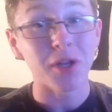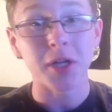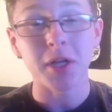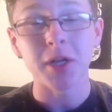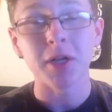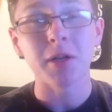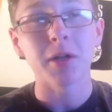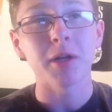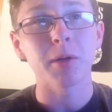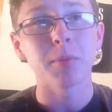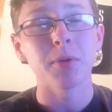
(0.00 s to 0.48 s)
to
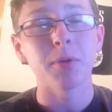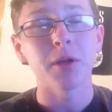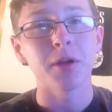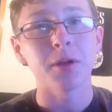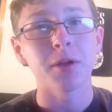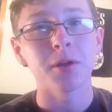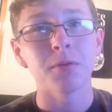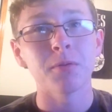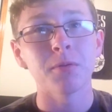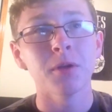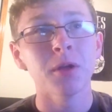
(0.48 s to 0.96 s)
get in
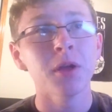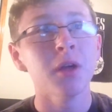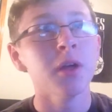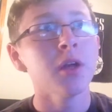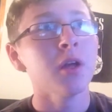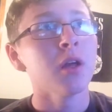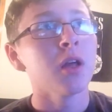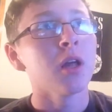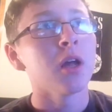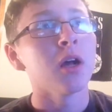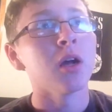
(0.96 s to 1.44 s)
competitive.
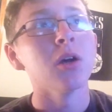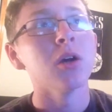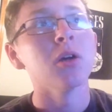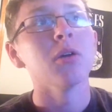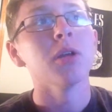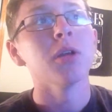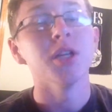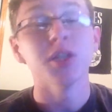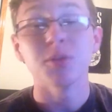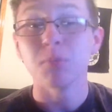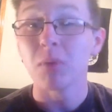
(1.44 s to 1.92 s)

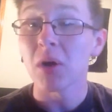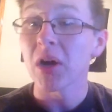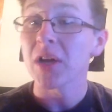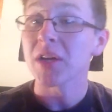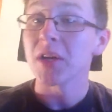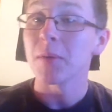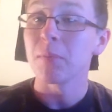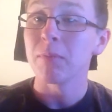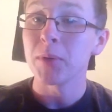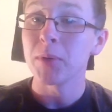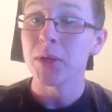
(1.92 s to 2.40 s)
Is buying
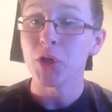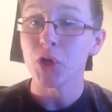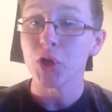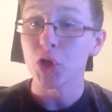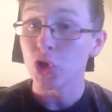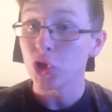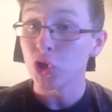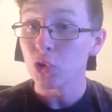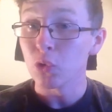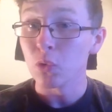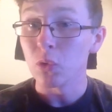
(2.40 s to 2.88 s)
a
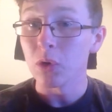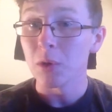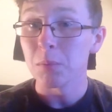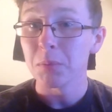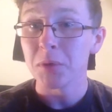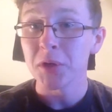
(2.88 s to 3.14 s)
BenQ.